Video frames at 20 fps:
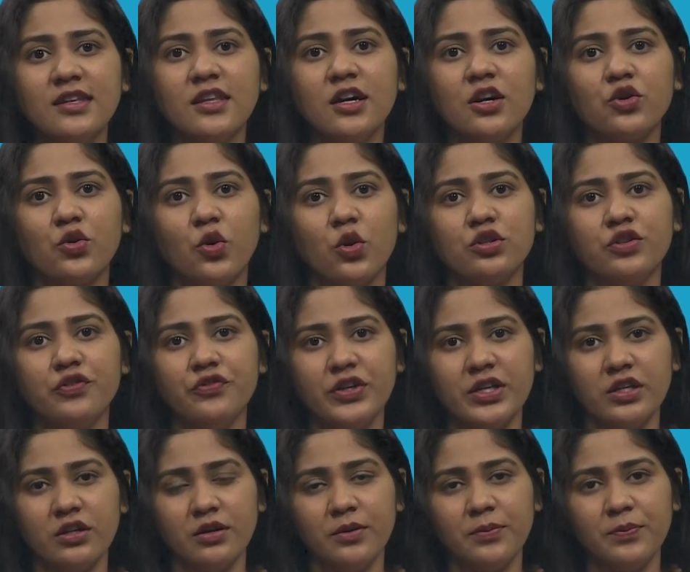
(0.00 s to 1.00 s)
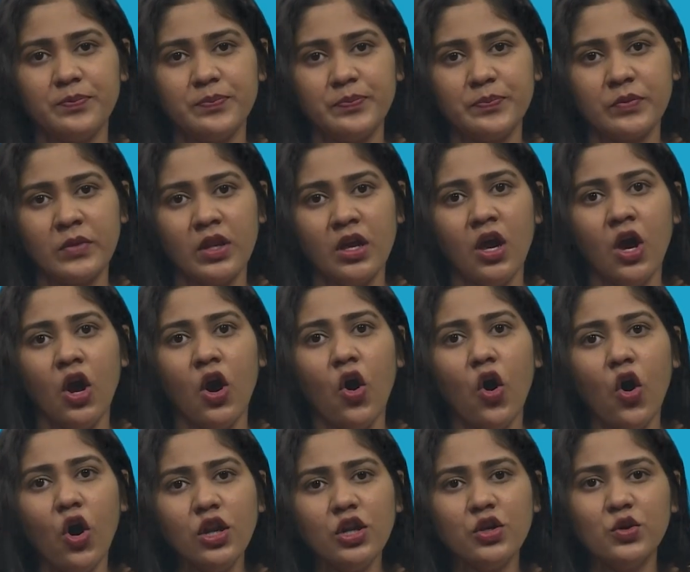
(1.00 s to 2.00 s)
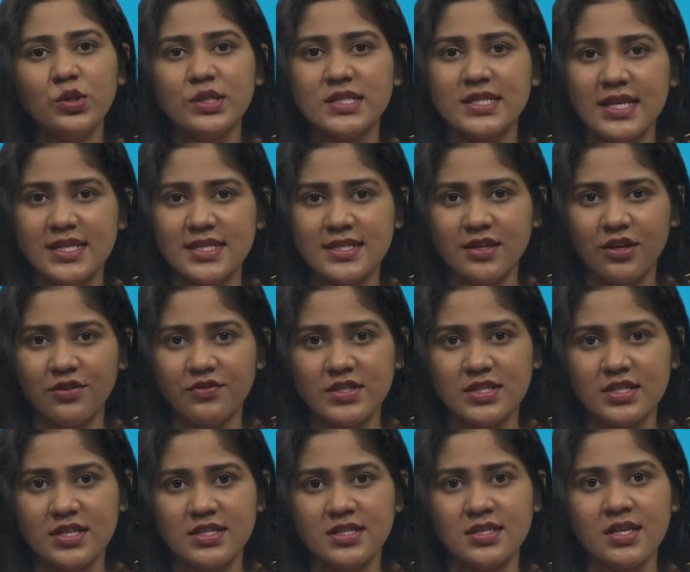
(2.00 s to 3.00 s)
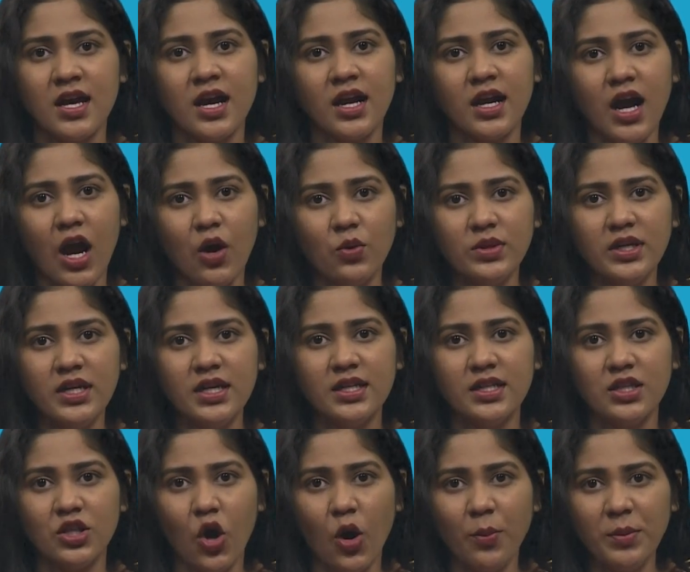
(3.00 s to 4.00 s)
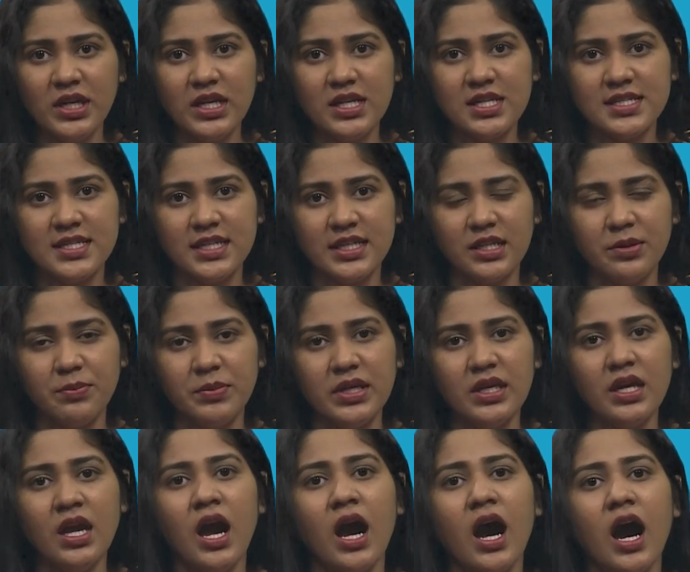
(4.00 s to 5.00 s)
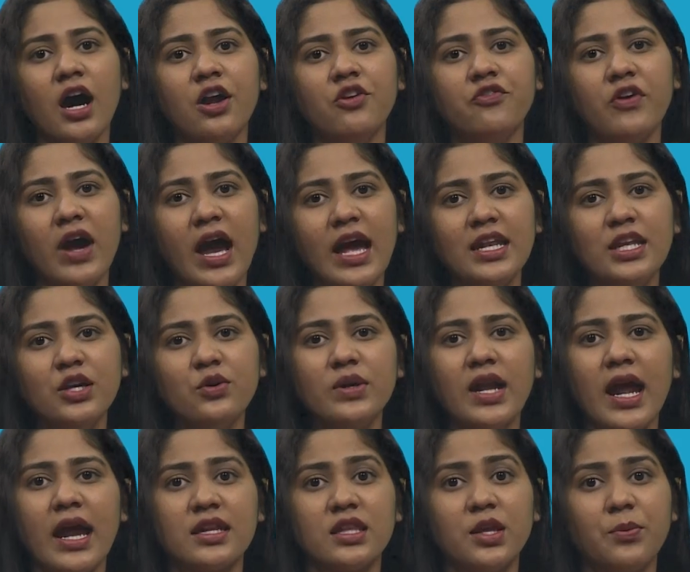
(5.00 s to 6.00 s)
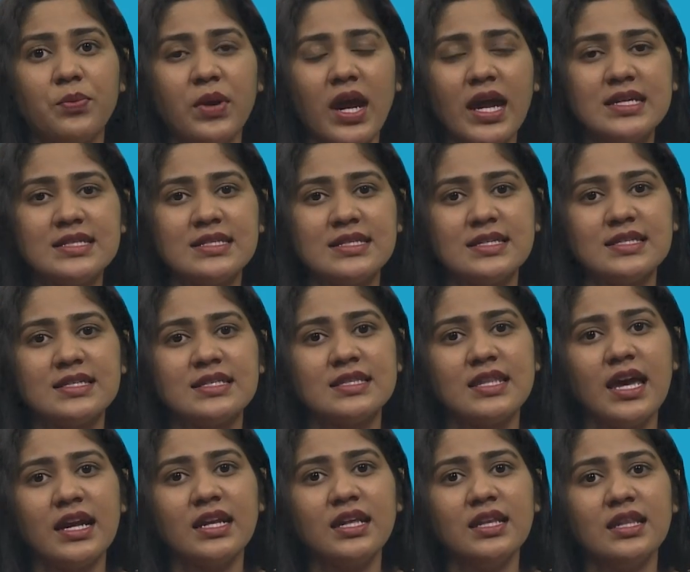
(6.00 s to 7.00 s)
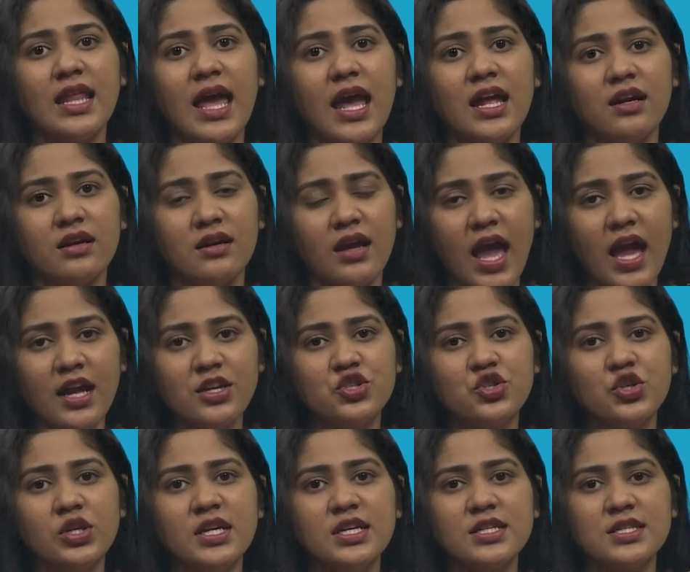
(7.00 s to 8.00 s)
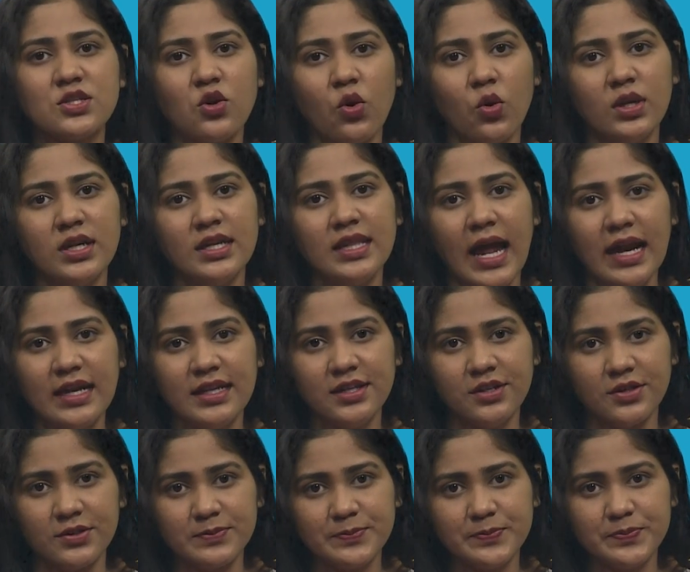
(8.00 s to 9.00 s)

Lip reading: the growth figure. All goods and services counted in nominal GDP are valued at the prices that are actually sold that year.